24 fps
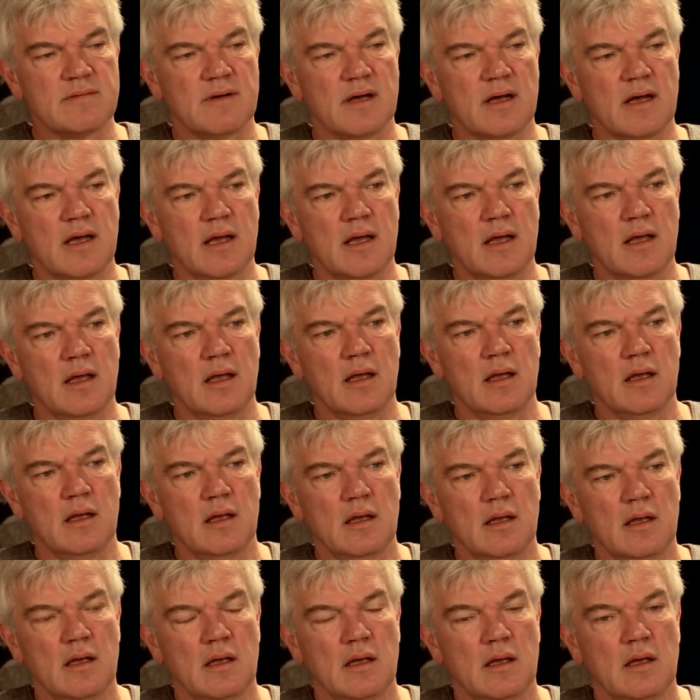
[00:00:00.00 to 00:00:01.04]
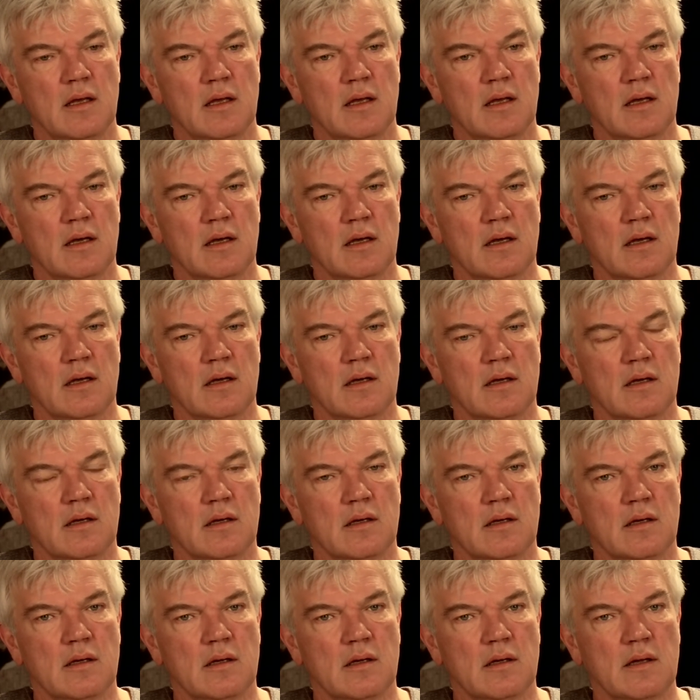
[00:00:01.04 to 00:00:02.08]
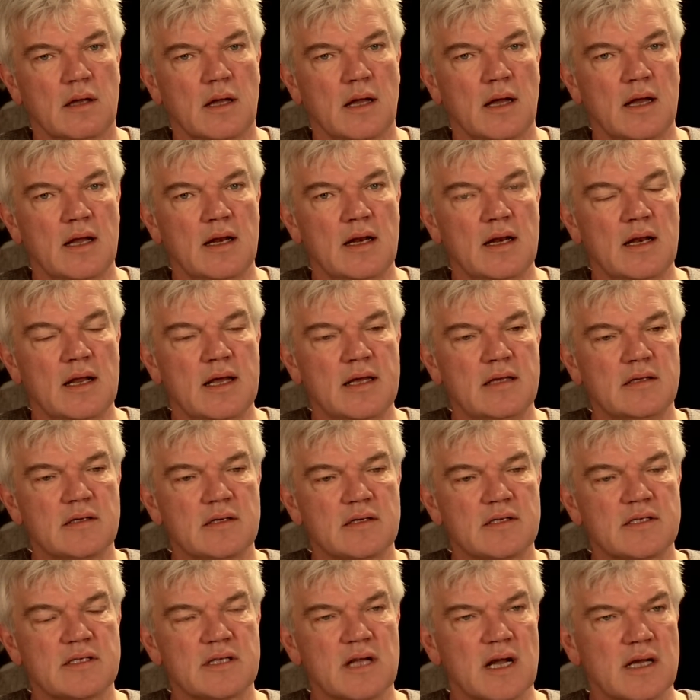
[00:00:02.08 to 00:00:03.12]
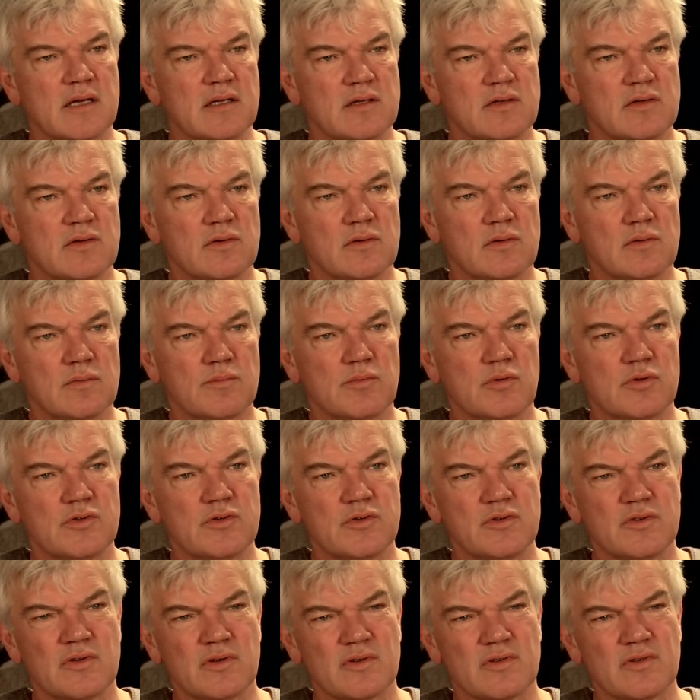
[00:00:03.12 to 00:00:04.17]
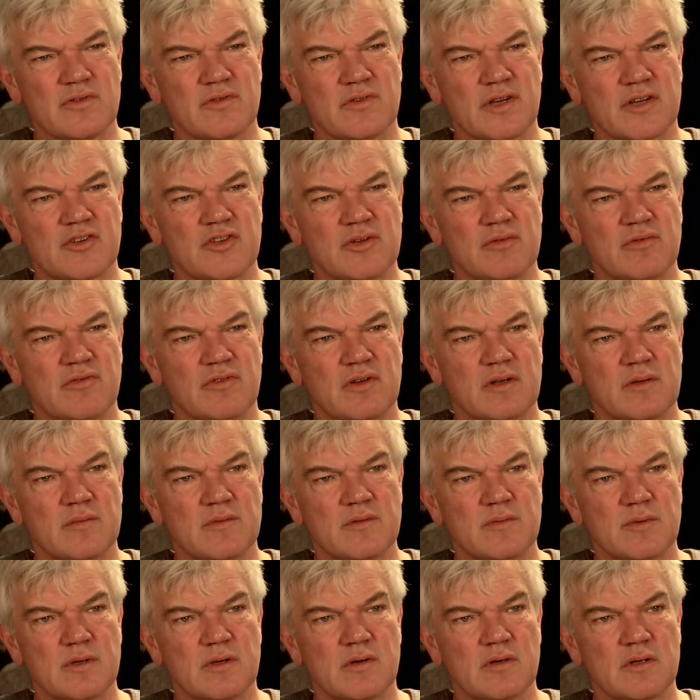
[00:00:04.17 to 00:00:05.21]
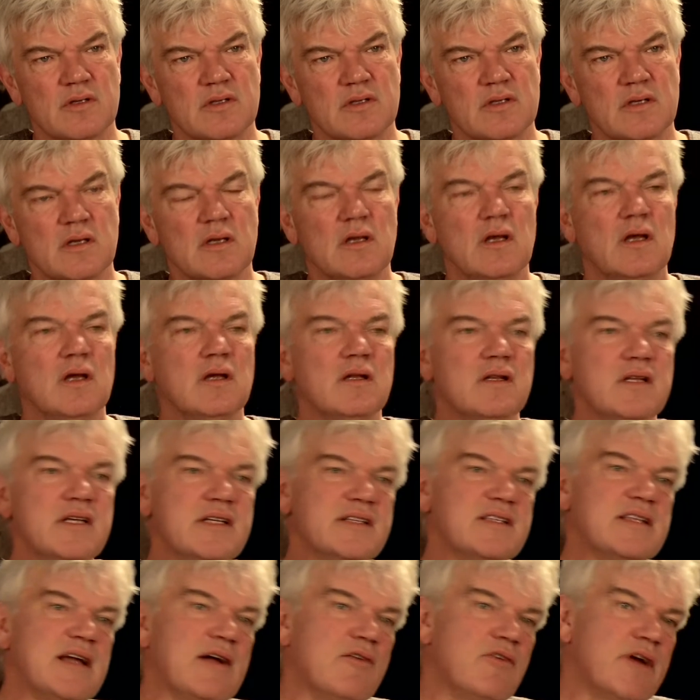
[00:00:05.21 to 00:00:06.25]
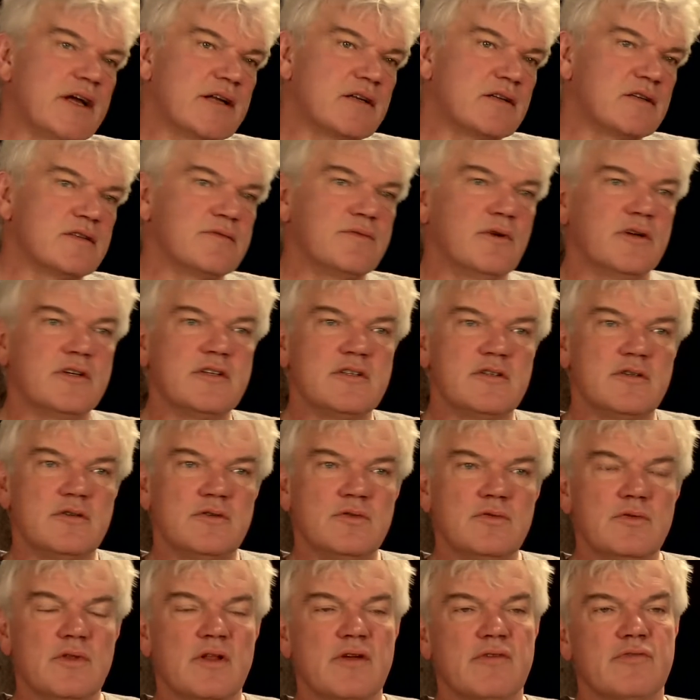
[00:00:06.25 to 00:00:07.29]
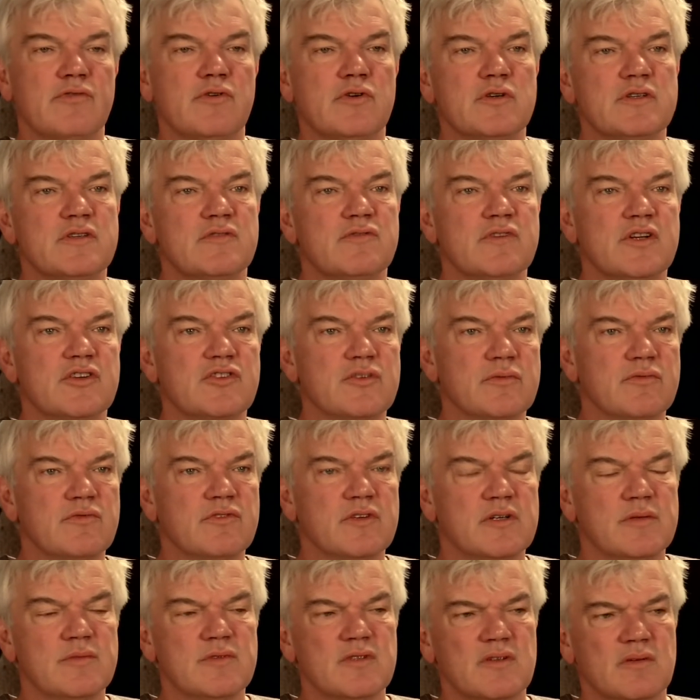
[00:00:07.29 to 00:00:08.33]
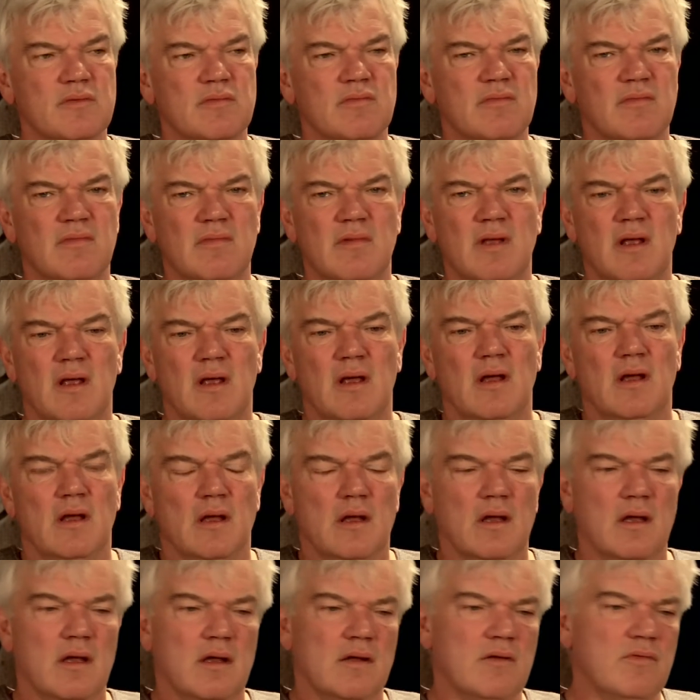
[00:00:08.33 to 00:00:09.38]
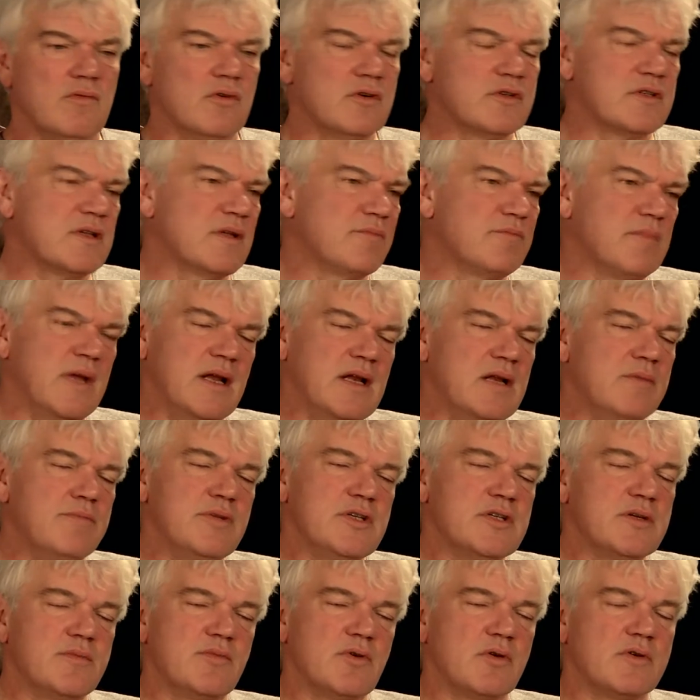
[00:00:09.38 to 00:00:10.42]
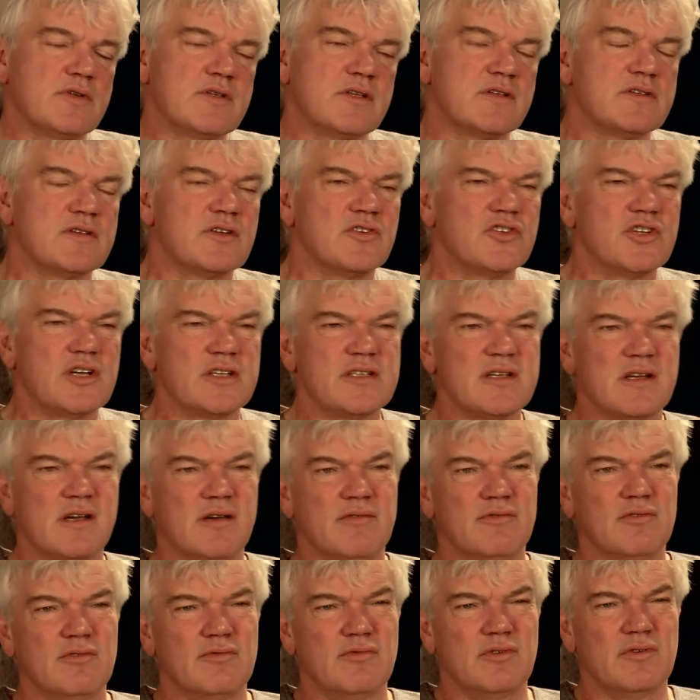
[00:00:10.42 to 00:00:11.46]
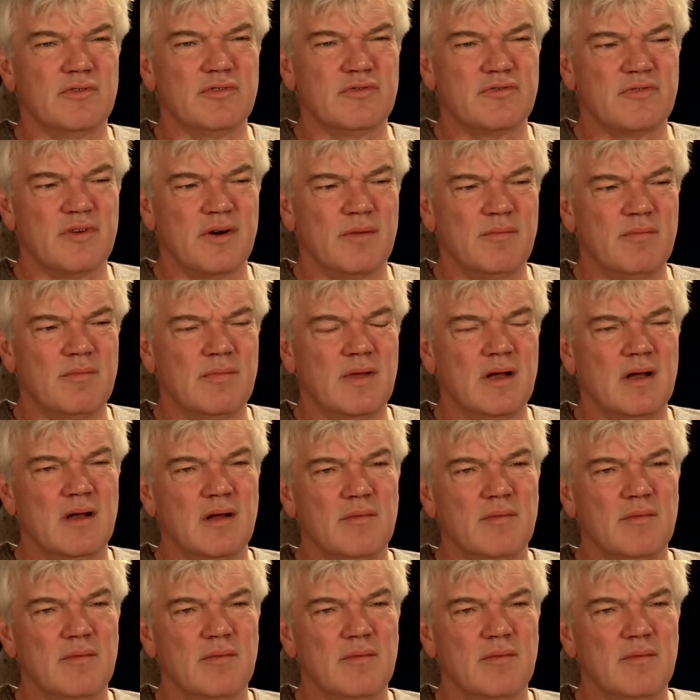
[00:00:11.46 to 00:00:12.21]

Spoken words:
why I later started to produce also fiction films, because these directors wanted to do their first fiction films. So it was mainly Peter Brosens and Jessica Woodward from